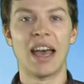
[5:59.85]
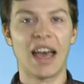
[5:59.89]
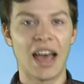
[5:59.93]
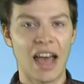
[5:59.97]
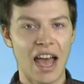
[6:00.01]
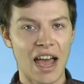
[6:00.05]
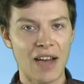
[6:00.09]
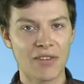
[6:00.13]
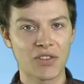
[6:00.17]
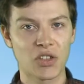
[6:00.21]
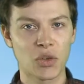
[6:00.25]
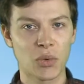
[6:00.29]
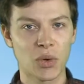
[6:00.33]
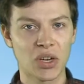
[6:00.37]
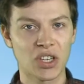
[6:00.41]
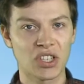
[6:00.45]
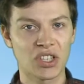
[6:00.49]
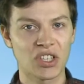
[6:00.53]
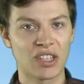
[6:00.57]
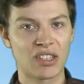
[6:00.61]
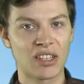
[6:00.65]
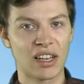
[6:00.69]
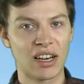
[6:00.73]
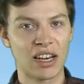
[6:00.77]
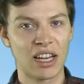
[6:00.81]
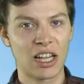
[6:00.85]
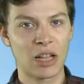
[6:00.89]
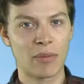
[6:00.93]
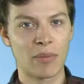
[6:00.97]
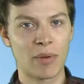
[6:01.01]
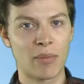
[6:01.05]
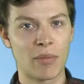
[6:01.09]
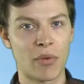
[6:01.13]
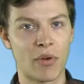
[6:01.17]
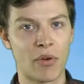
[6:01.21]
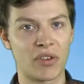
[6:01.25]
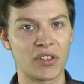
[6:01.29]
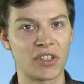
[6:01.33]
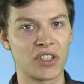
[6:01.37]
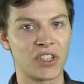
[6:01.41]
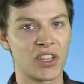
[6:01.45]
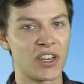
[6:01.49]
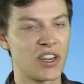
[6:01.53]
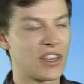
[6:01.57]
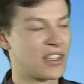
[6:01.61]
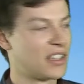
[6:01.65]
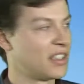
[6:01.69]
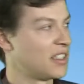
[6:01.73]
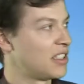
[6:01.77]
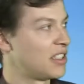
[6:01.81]
after which there's a little bit more
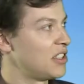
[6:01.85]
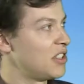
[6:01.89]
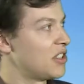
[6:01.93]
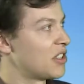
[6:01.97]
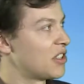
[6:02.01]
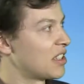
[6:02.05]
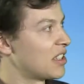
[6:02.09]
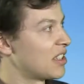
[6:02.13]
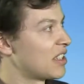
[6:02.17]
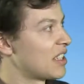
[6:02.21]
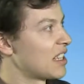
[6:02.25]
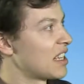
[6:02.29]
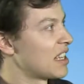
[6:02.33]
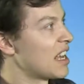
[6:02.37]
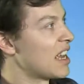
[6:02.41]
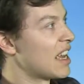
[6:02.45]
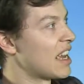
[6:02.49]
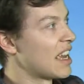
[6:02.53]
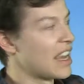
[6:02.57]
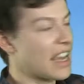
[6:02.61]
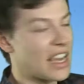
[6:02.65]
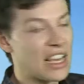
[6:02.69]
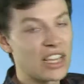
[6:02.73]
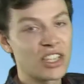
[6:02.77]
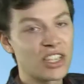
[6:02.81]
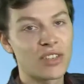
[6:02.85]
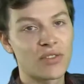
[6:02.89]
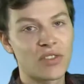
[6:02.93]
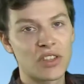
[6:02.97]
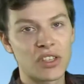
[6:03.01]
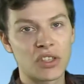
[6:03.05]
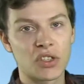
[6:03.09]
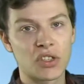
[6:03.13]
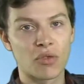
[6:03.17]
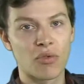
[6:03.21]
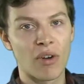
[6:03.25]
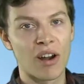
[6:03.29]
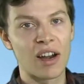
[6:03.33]
uncertainty. You can see each of these grey